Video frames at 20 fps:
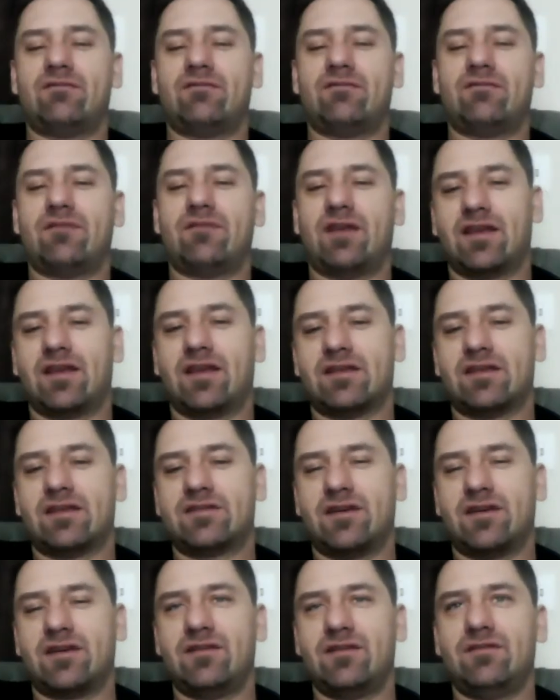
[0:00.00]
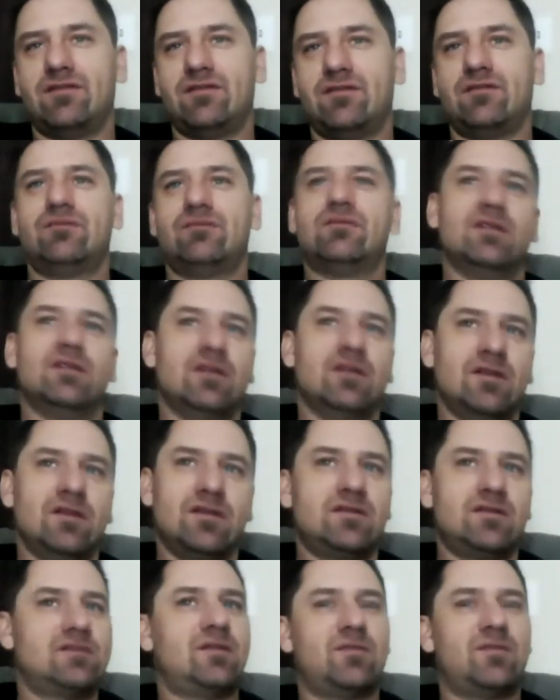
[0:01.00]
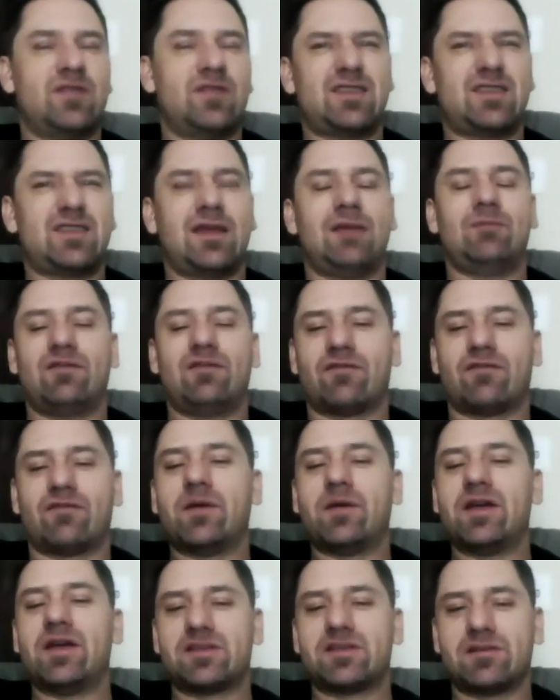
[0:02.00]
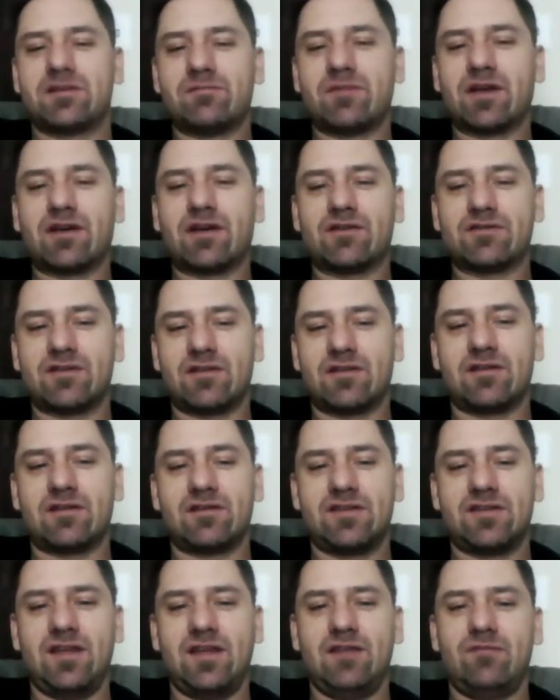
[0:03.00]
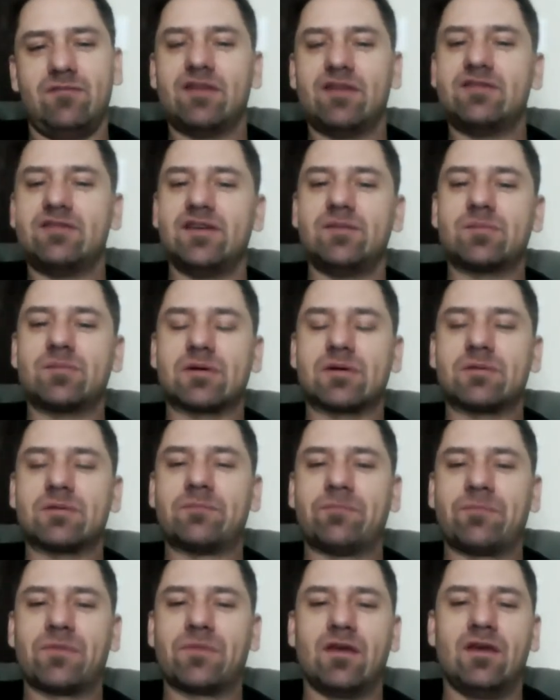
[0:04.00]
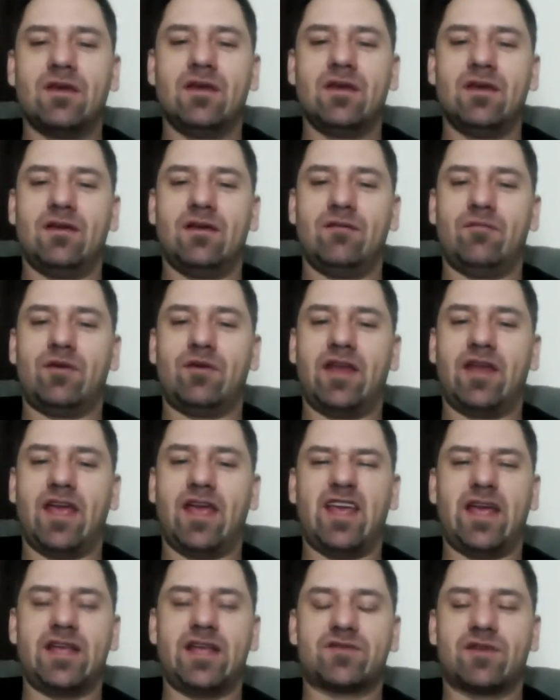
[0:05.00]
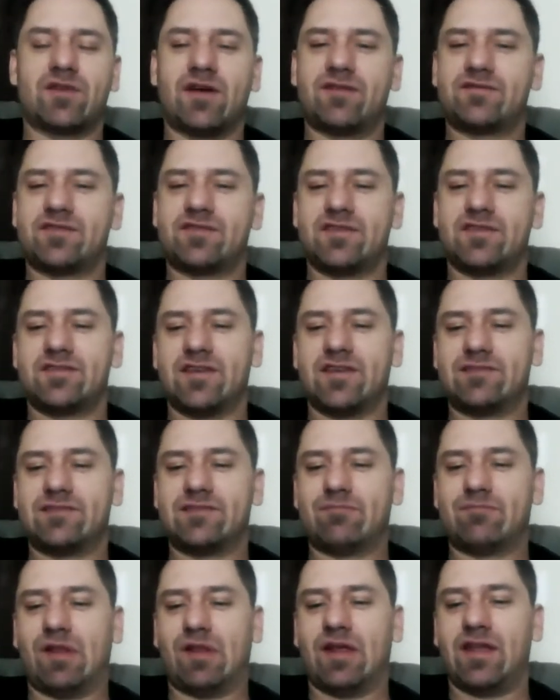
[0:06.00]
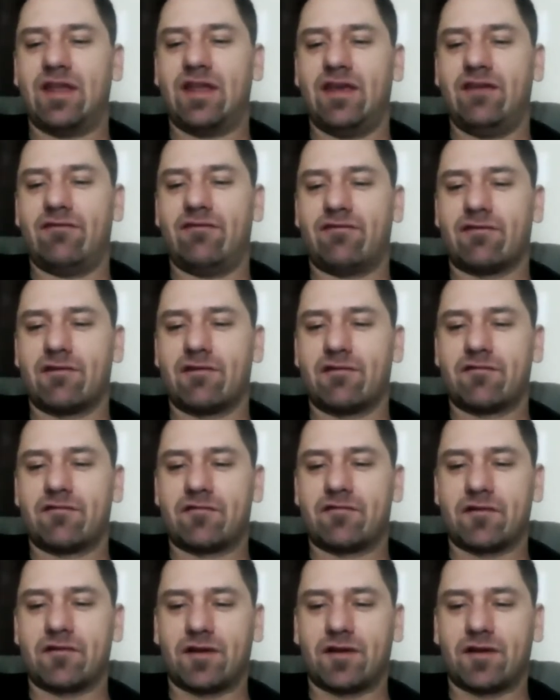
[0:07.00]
and can tell you some of the same information but goes a little teeny bit deeper. But Ahrefs is plenty for